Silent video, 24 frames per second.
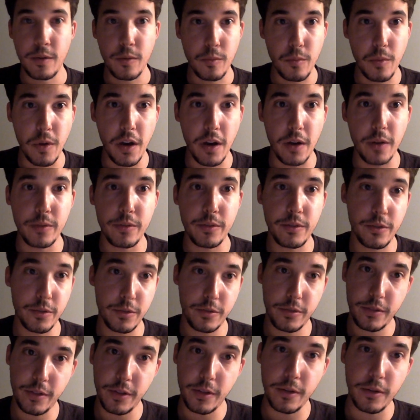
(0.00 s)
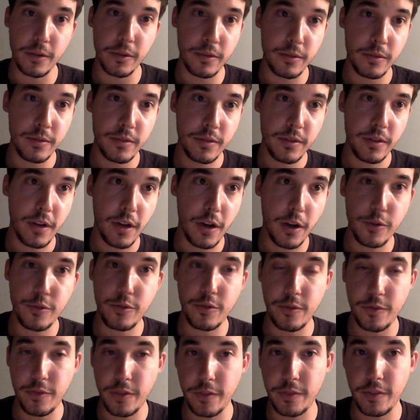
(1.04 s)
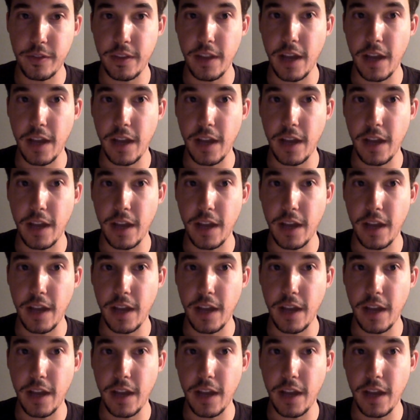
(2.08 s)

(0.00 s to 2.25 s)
Well, you're still $150,000,